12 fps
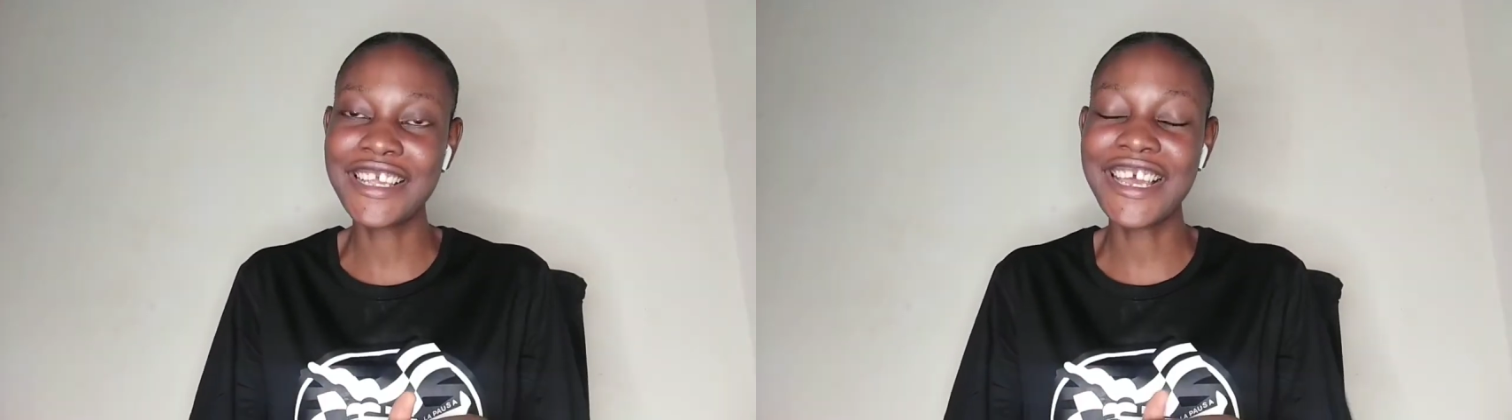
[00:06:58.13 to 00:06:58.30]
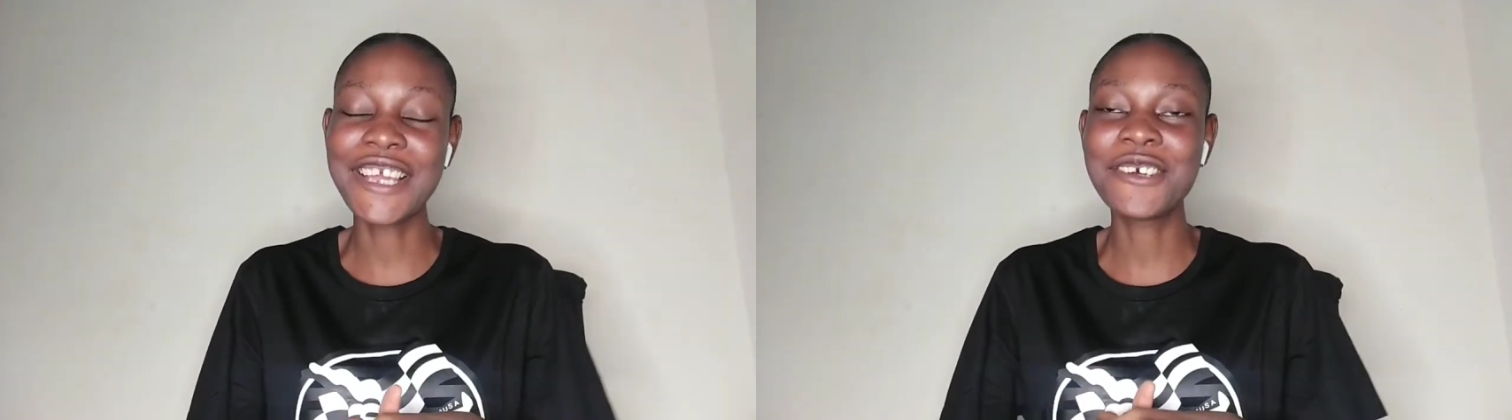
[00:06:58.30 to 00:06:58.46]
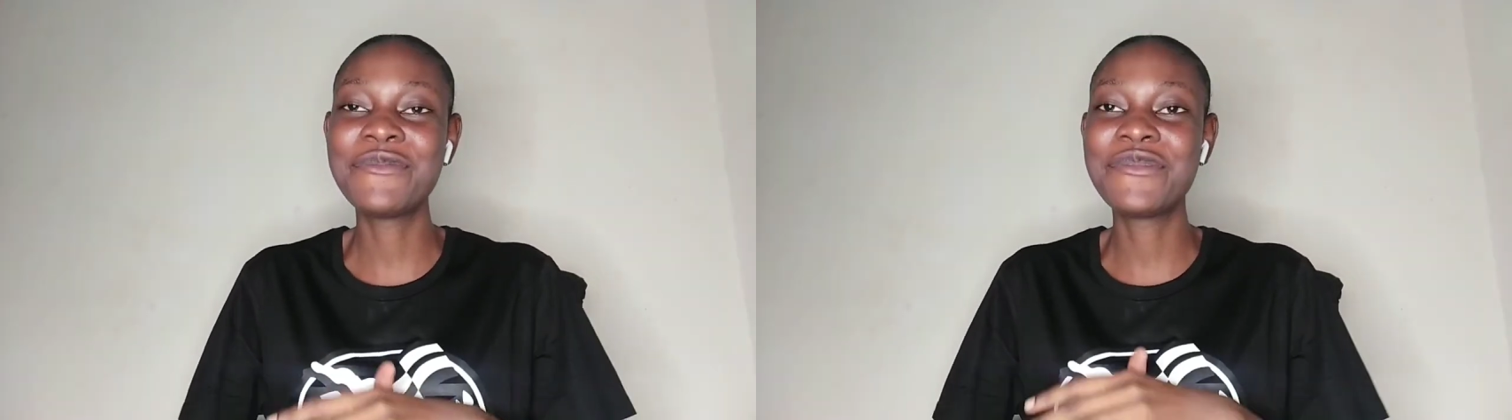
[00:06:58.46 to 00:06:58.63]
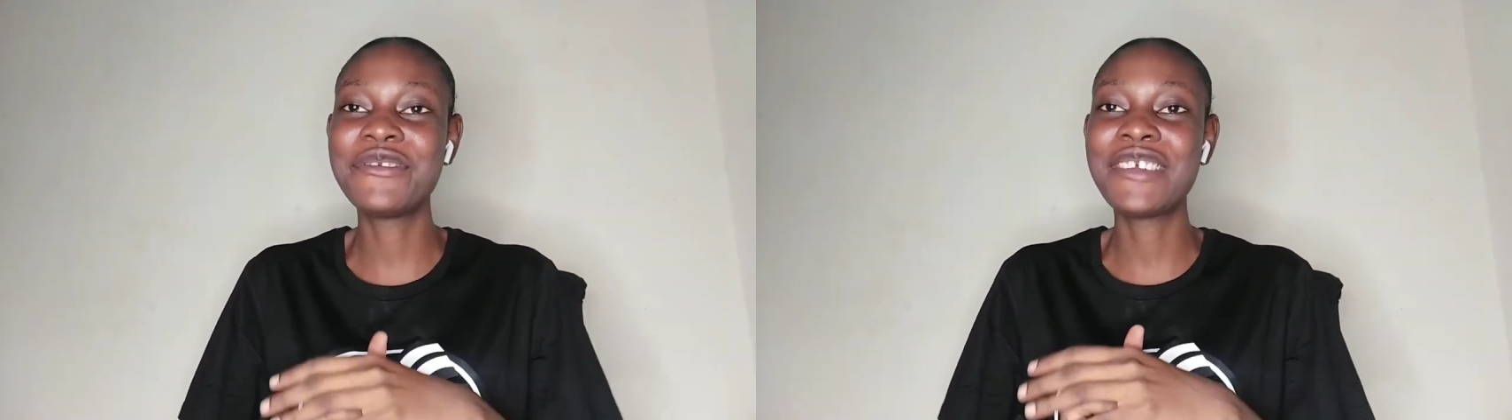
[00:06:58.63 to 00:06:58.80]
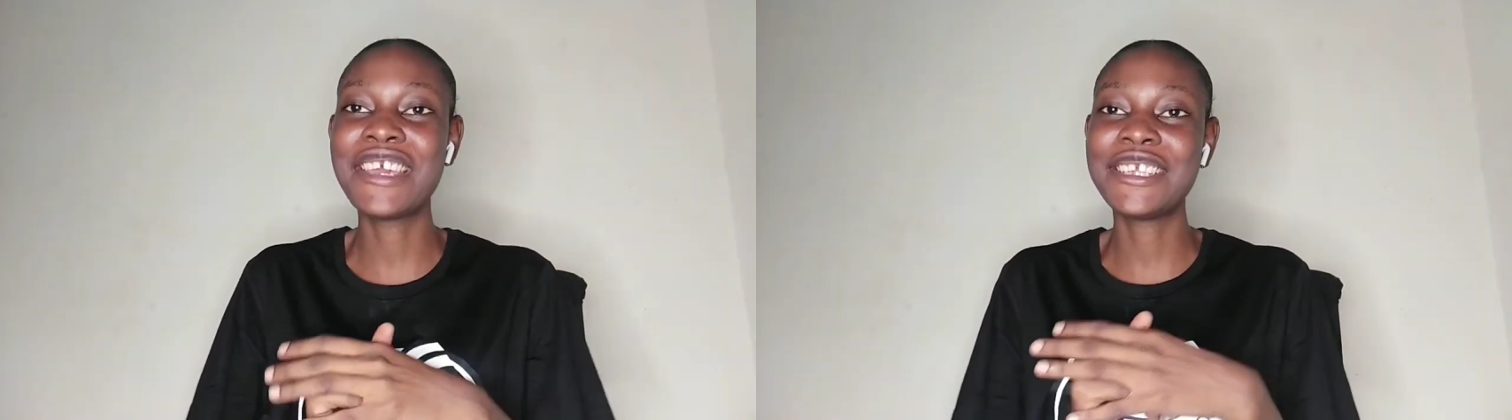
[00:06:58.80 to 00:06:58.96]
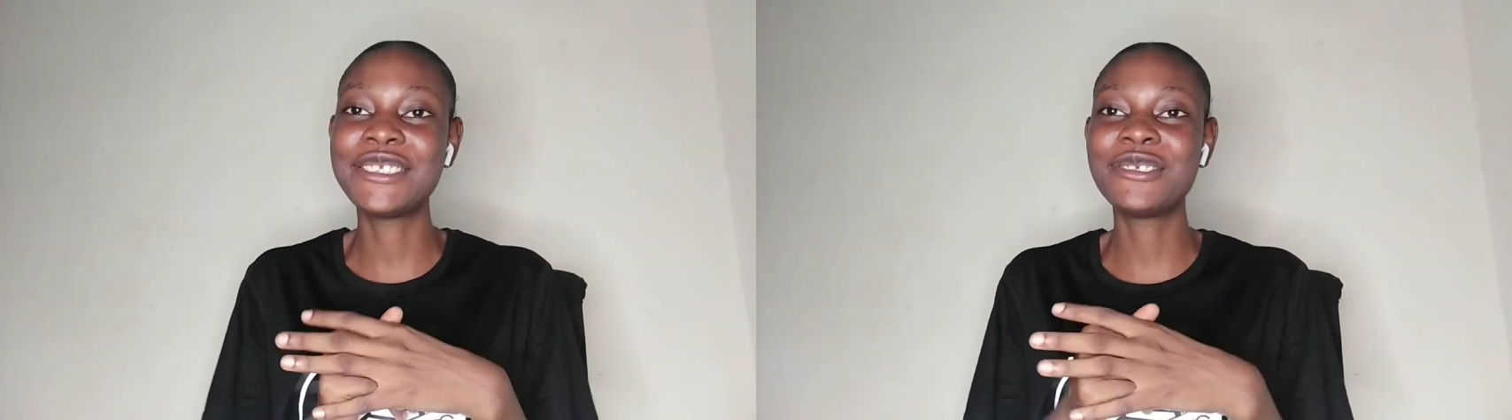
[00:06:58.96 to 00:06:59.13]
I hope you
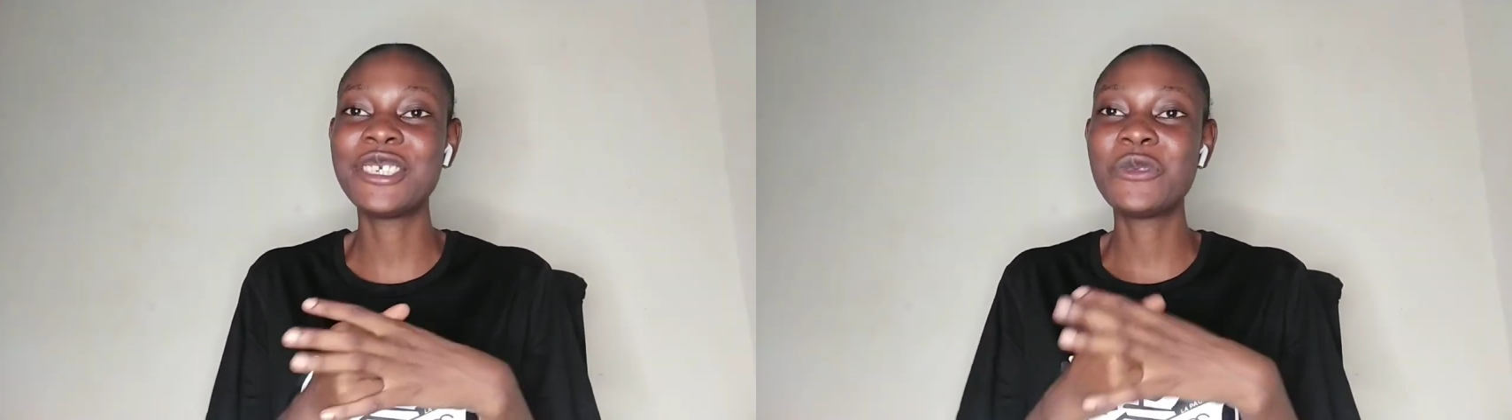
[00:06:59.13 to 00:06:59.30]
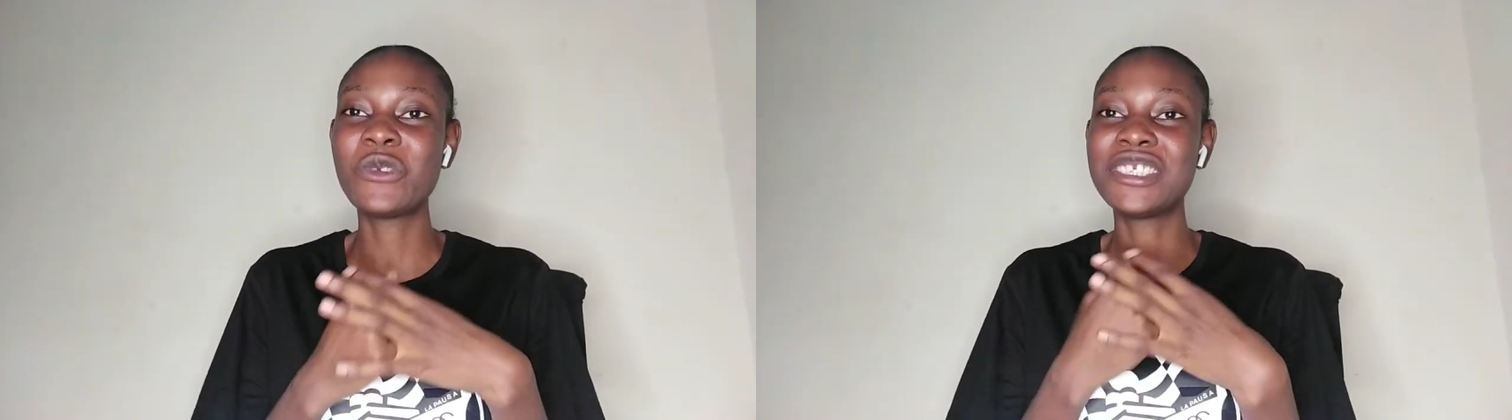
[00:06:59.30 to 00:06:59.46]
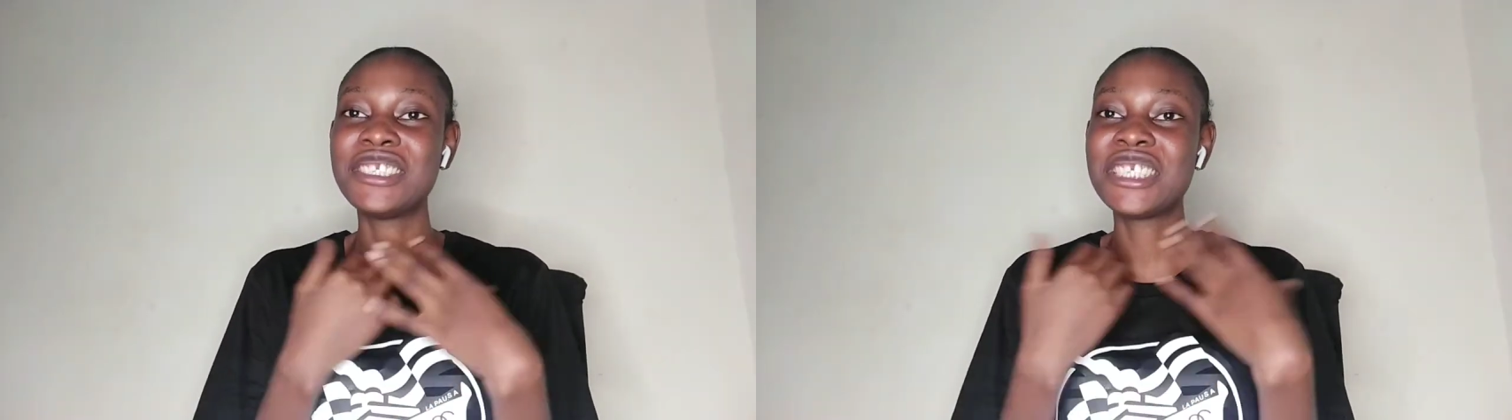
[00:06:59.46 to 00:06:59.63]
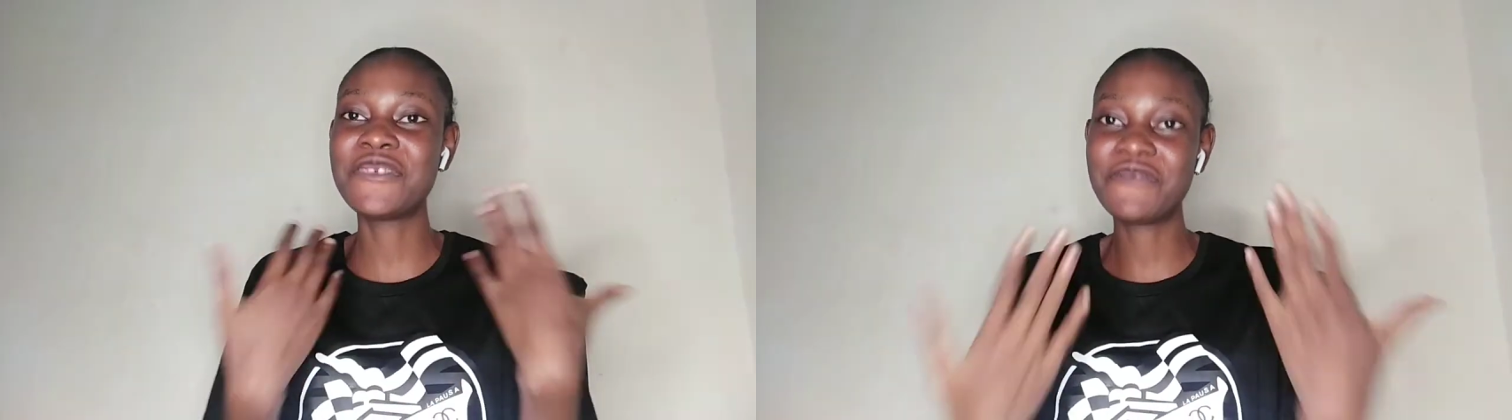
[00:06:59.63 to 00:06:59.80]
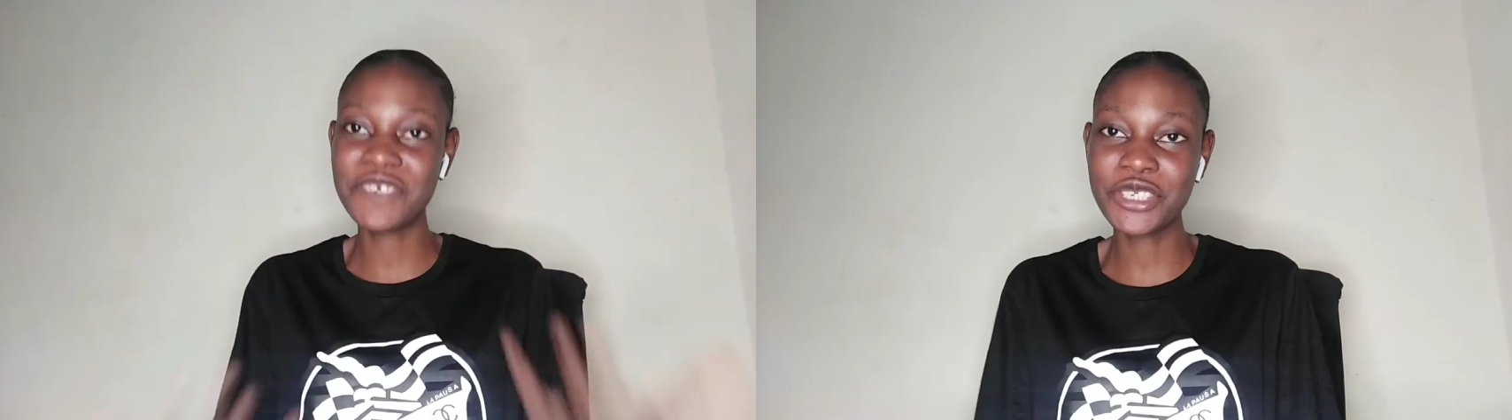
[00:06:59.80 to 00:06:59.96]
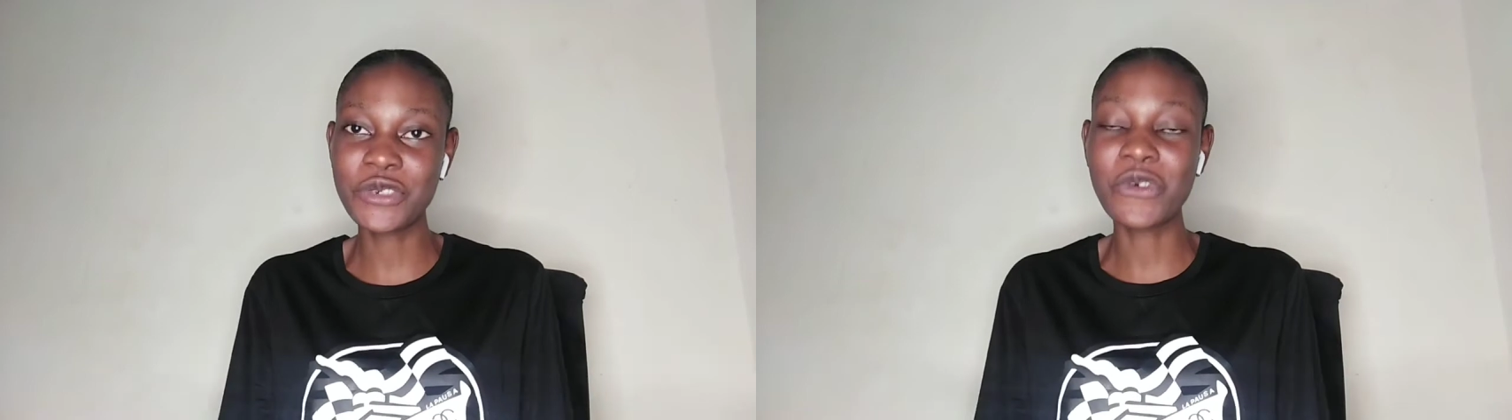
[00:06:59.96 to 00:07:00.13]
enjoyed watching this
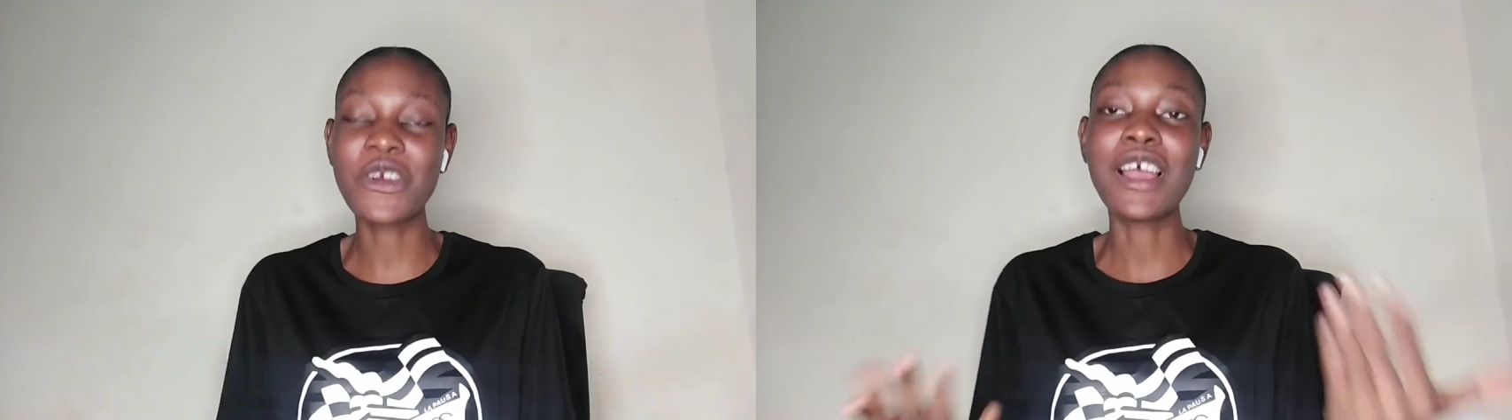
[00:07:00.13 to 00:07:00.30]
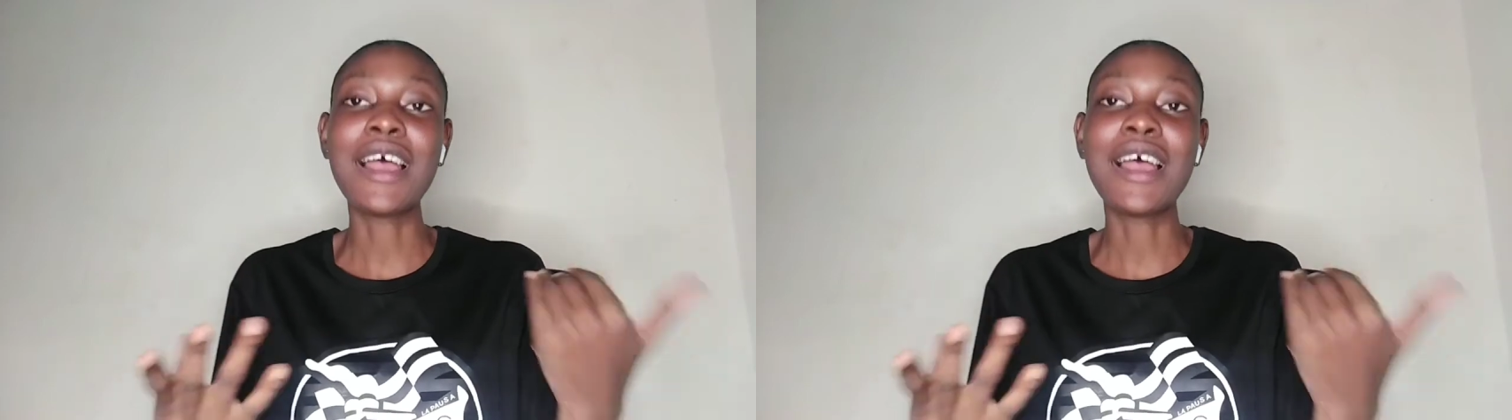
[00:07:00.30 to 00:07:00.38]
video